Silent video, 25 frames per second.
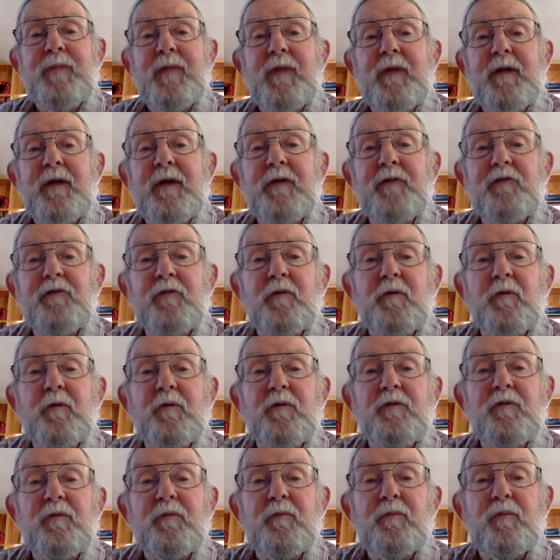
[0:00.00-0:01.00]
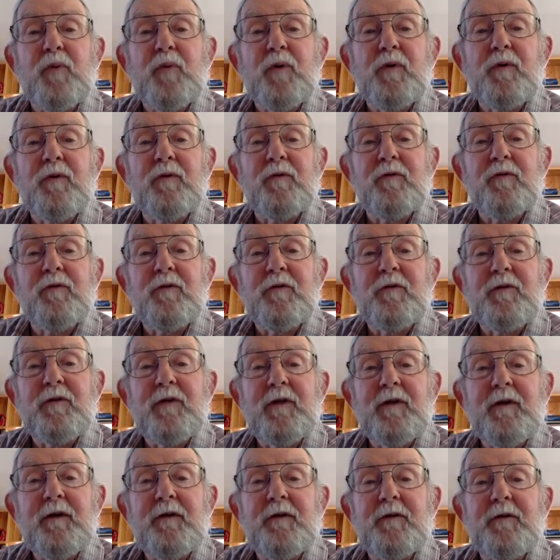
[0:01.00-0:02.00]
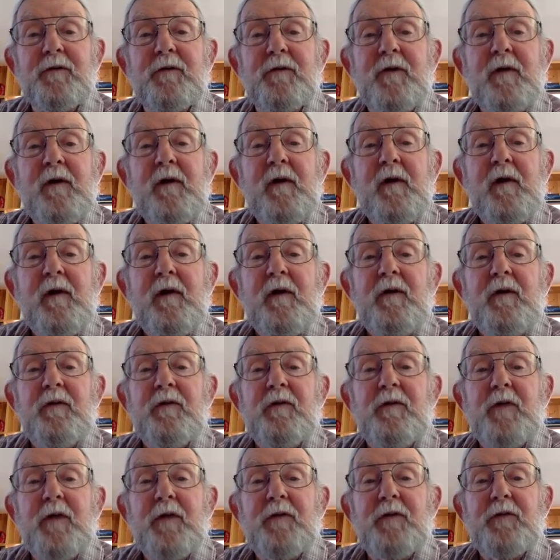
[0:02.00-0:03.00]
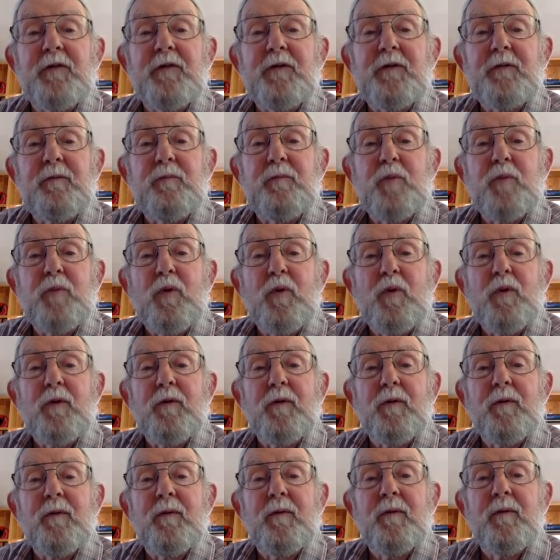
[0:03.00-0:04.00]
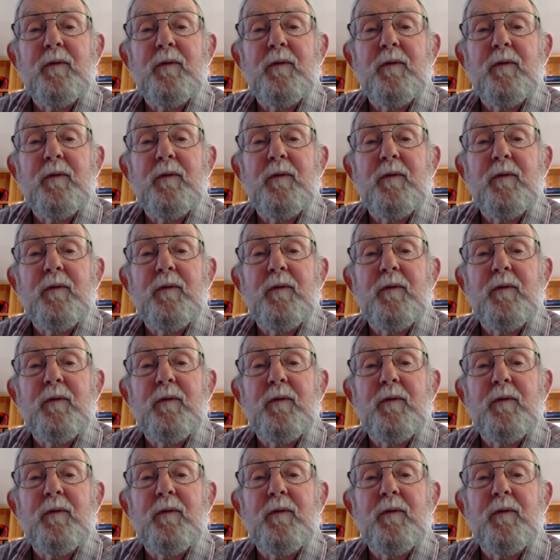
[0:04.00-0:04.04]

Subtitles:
And so it was important to the town that the port